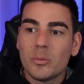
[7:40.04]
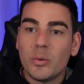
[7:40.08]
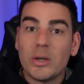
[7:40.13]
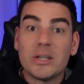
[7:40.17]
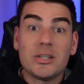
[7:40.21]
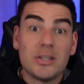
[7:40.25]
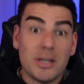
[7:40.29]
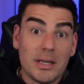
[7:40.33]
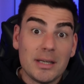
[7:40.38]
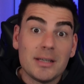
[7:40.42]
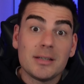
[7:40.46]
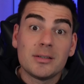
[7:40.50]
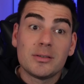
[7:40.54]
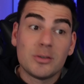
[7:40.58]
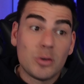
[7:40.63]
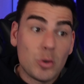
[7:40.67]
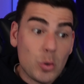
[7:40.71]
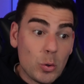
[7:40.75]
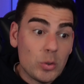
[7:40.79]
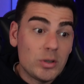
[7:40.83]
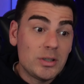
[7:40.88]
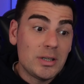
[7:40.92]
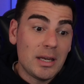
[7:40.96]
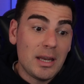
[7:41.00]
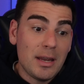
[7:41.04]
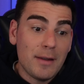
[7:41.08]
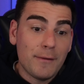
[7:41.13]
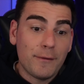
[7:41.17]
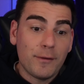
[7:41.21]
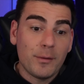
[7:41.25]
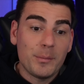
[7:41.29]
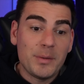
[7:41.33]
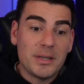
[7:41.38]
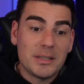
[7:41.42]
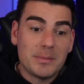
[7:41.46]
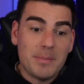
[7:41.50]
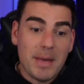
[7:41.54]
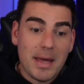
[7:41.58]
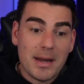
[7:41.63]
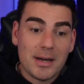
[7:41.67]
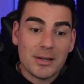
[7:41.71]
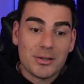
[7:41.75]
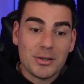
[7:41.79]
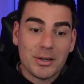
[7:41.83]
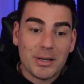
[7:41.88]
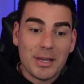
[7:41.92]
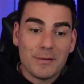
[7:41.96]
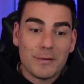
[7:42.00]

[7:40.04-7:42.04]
which is good to hear from his manager,